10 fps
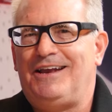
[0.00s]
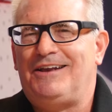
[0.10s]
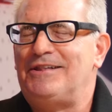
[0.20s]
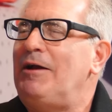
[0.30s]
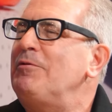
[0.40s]

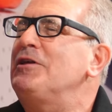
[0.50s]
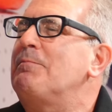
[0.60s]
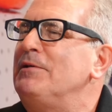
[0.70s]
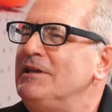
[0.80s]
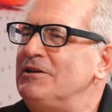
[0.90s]
it's not really a
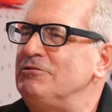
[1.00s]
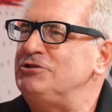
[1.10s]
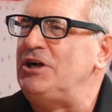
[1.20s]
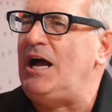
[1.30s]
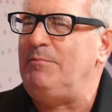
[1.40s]
political
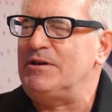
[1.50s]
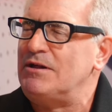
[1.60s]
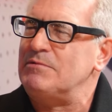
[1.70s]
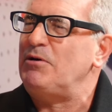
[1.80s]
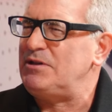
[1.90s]
job
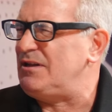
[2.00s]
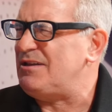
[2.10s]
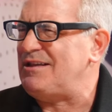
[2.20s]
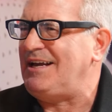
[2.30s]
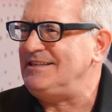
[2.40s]
because mostly
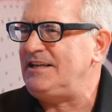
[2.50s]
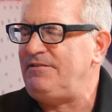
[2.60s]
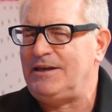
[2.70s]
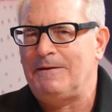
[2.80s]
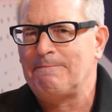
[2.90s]
it's scientific.